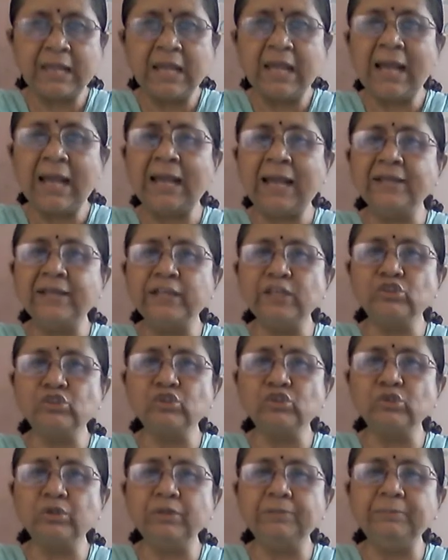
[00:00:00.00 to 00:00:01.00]
And it
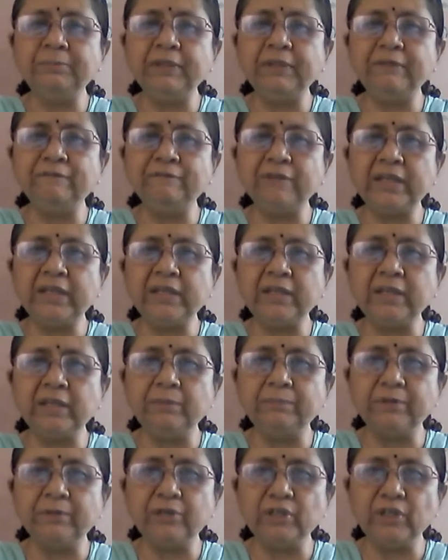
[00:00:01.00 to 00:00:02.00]
should be very
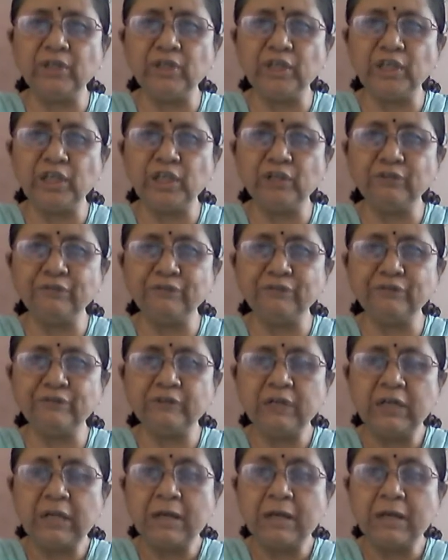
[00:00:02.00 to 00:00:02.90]
brief